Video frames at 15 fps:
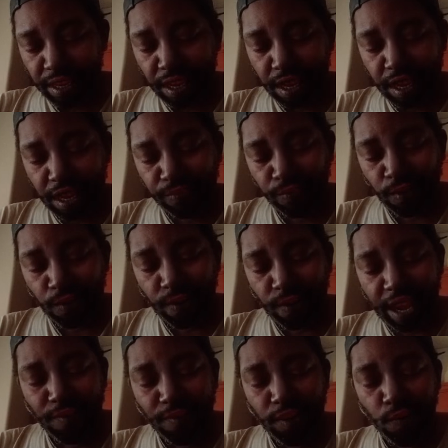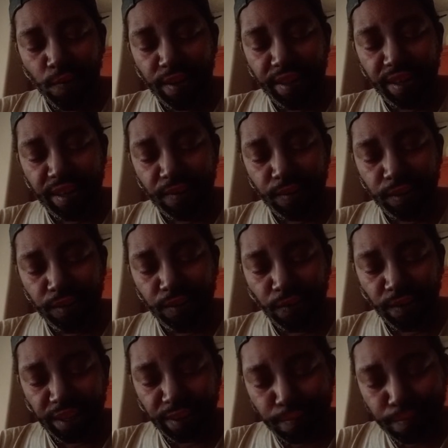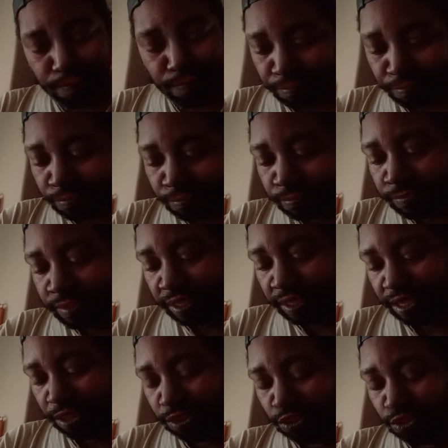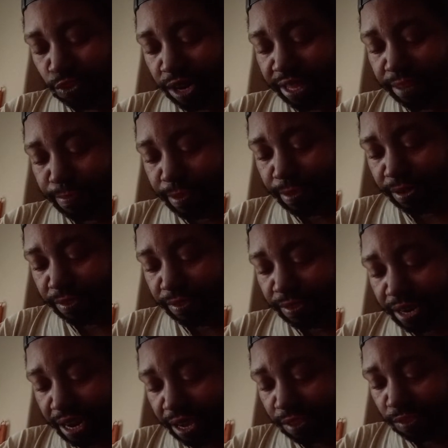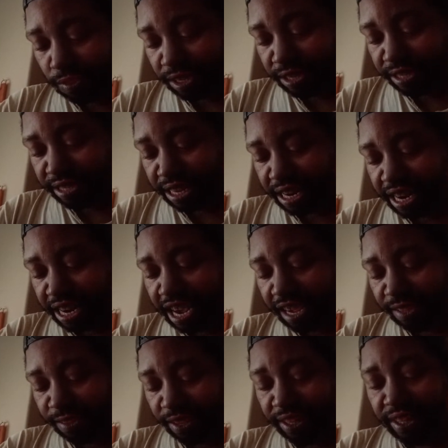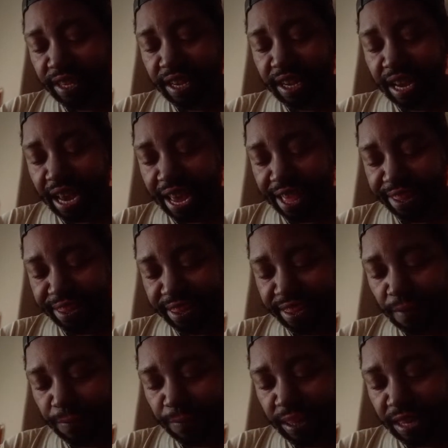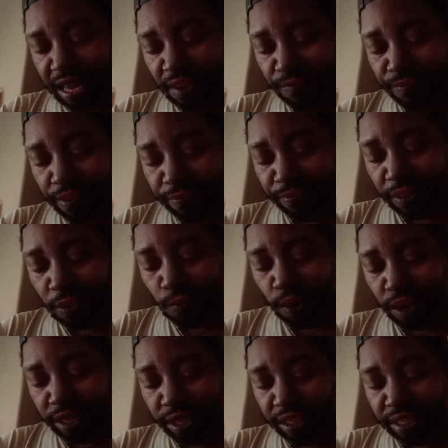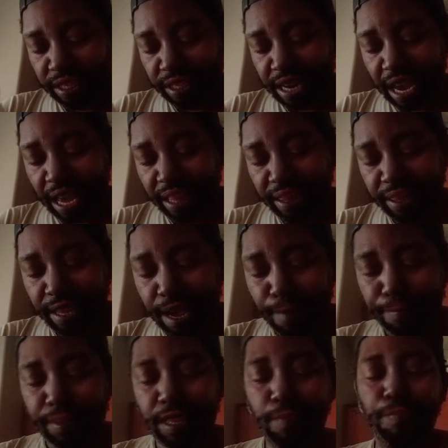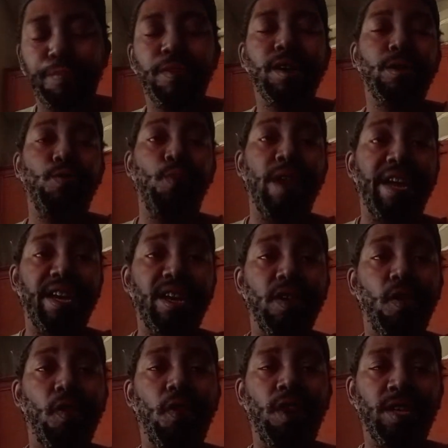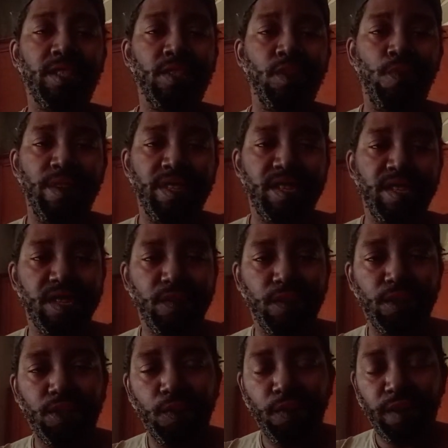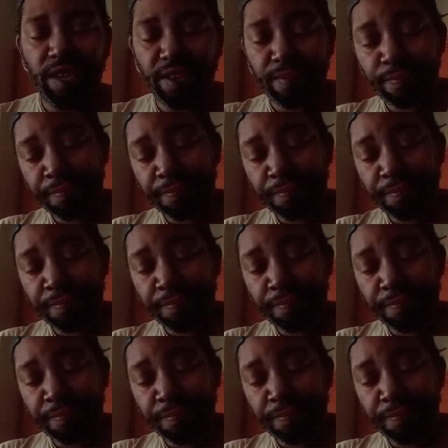Honro Avenue in Sarasota. Their transmitter is on City Island at 1751 Ken Thompson Parkway, also in Sarasota.